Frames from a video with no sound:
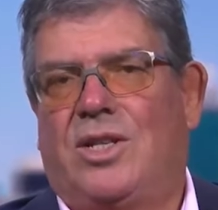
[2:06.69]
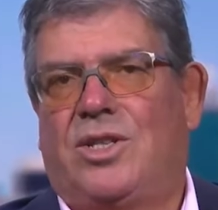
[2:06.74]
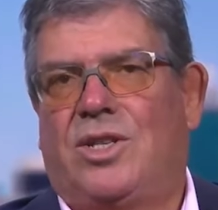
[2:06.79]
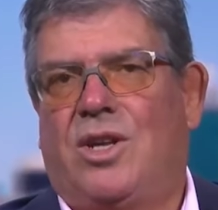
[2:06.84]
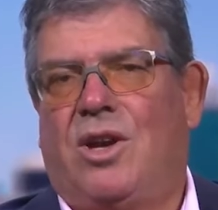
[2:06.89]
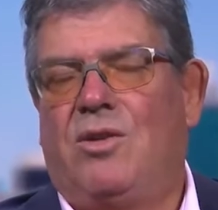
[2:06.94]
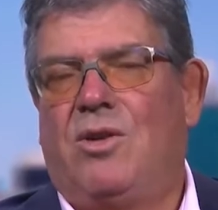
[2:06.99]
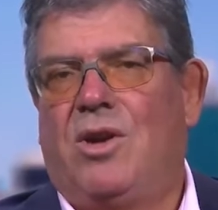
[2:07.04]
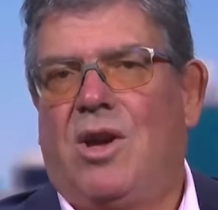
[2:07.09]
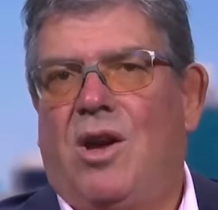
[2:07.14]

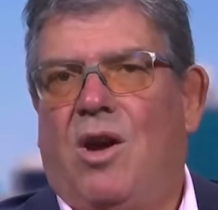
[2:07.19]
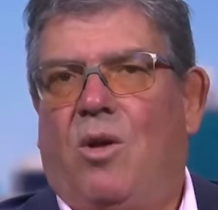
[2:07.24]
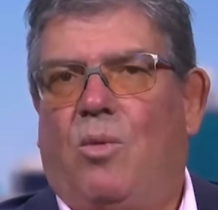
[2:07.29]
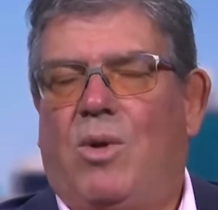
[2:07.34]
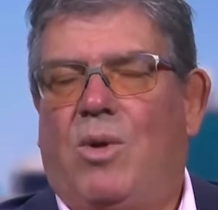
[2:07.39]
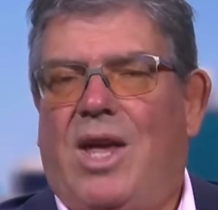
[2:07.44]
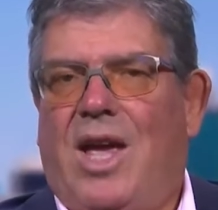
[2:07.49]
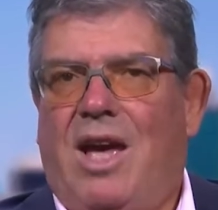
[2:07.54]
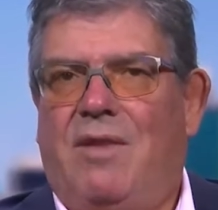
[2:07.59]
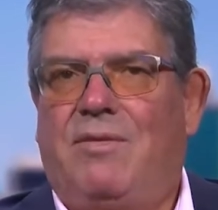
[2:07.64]
So
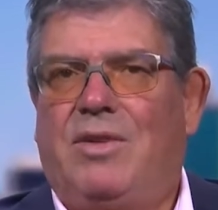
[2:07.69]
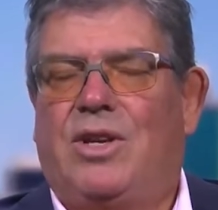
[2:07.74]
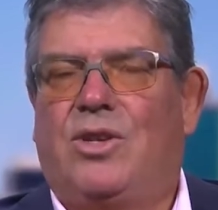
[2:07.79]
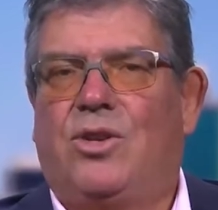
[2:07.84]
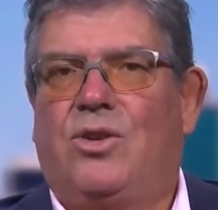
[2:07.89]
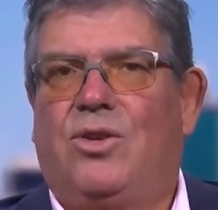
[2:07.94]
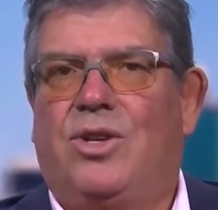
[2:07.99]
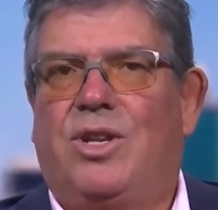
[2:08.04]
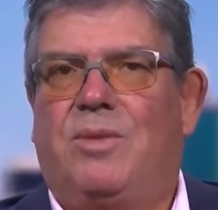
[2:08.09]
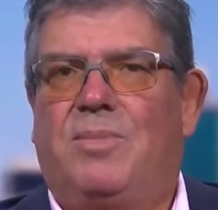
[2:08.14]
we have
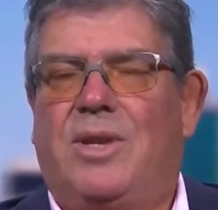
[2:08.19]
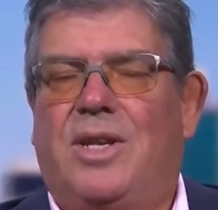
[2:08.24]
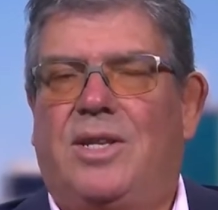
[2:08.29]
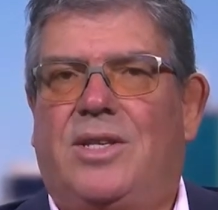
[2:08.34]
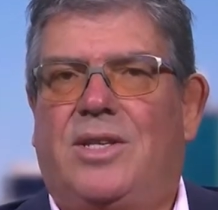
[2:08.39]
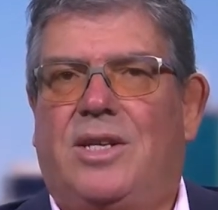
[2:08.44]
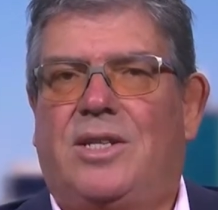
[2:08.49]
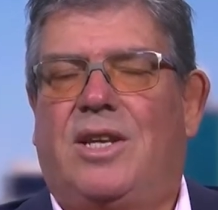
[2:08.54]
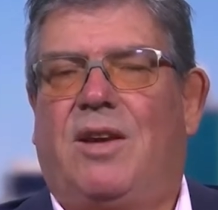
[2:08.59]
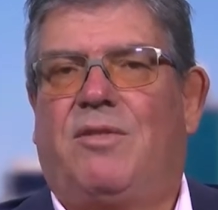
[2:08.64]
ignored it, but it
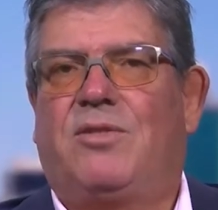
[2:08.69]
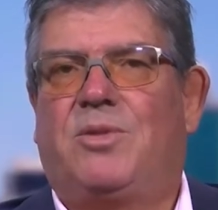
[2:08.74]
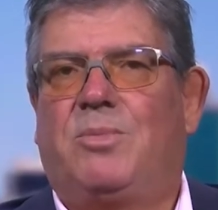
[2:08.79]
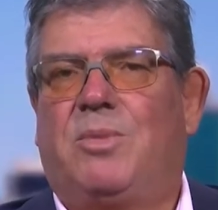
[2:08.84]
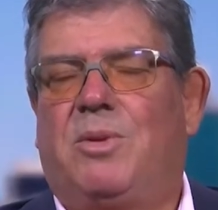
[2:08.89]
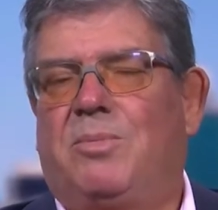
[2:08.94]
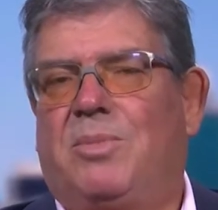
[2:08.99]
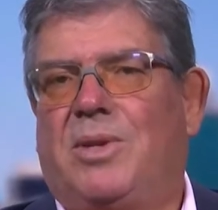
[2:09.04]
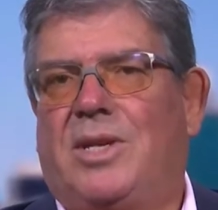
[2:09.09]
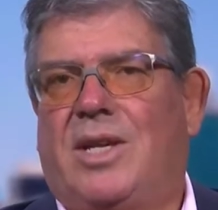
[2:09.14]
does have some
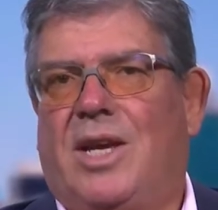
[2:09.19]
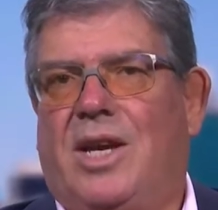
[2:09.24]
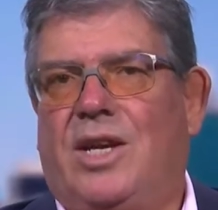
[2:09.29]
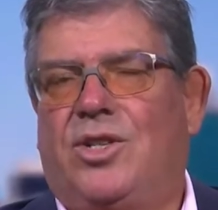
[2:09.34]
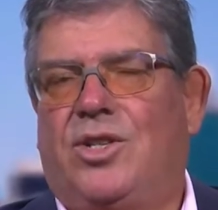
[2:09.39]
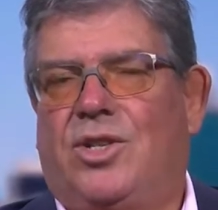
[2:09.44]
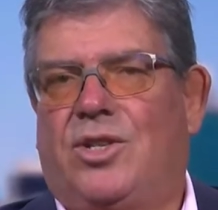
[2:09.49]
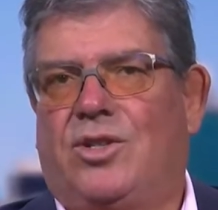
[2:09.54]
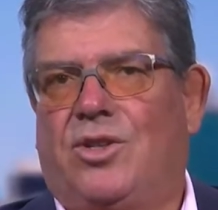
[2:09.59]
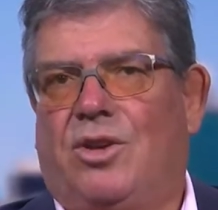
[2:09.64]

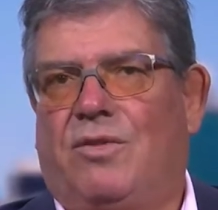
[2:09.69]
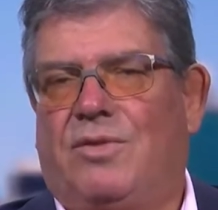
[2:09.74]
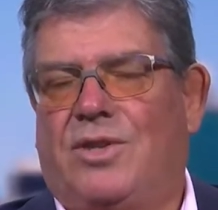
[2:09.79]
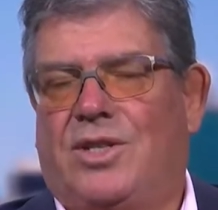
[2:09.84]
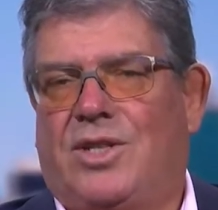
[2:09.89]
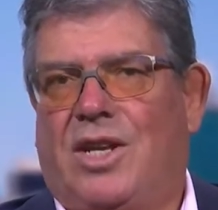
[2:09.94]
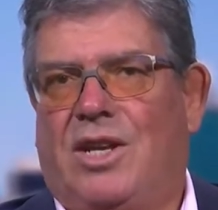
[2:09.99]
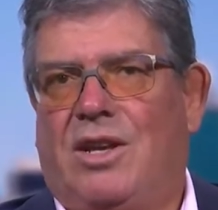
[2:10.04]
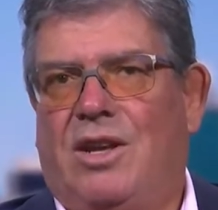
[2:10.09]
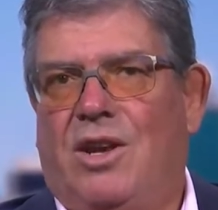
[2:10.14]
implications,
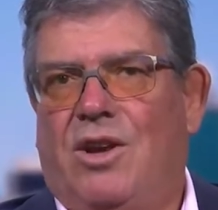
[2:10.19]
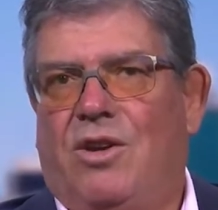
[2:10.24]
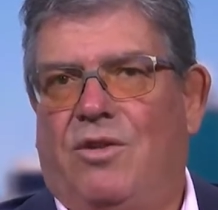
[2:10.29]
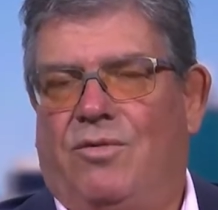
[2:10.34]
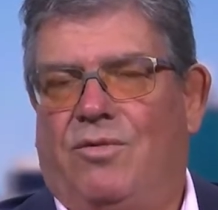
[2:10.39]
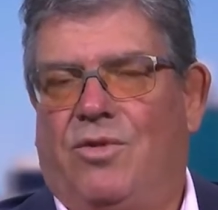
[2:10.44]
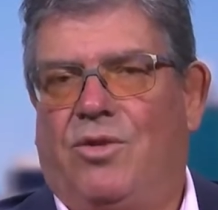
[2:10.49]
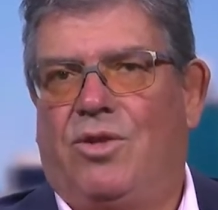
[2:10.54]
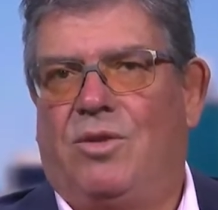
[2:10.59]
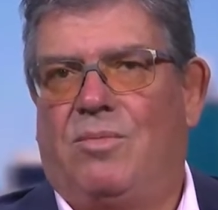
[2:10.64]
obviously,
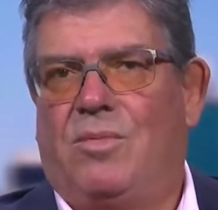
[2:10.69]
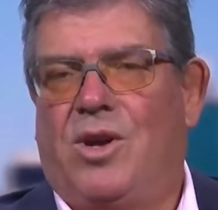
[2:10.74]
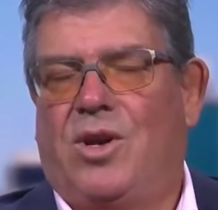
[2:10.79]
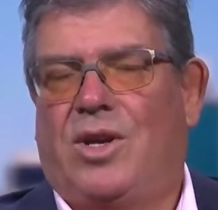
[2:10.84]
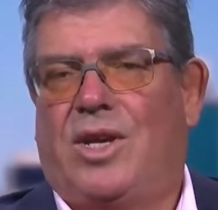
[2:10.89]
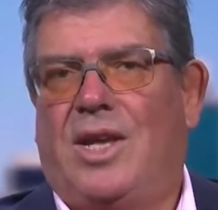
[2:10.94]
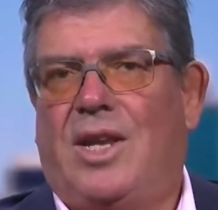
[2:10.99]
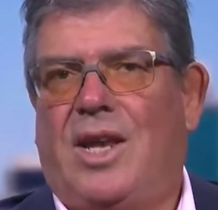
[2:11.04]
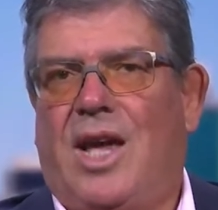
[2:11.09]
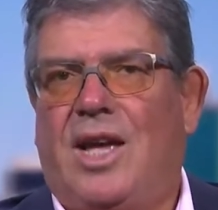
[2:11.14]
for the market.